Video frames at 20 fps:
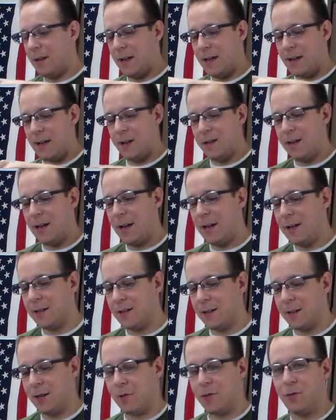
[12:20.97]
And yeah,
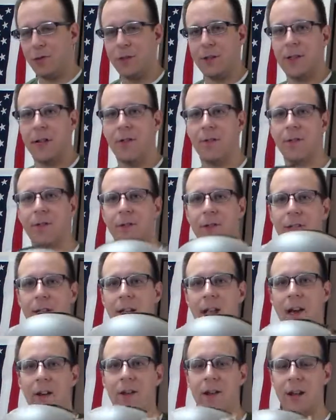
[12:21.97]
so cool stuff. We'll
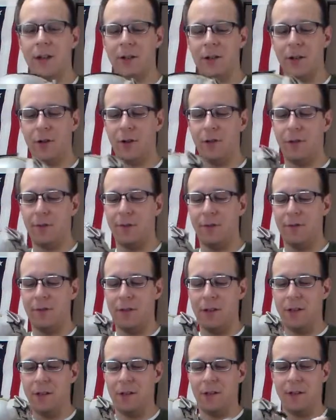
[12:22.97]
see how it actually holds up in the
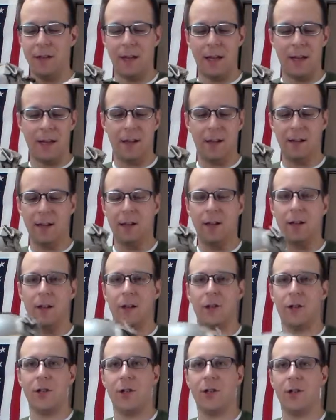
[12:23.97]
field.
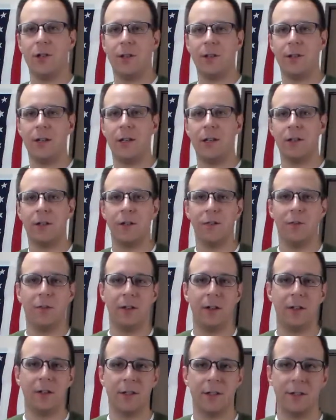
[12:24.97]
And cheers, stay
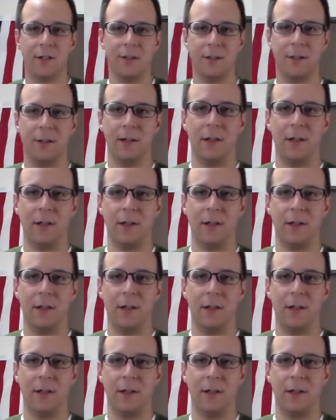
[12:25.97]
chivalrous.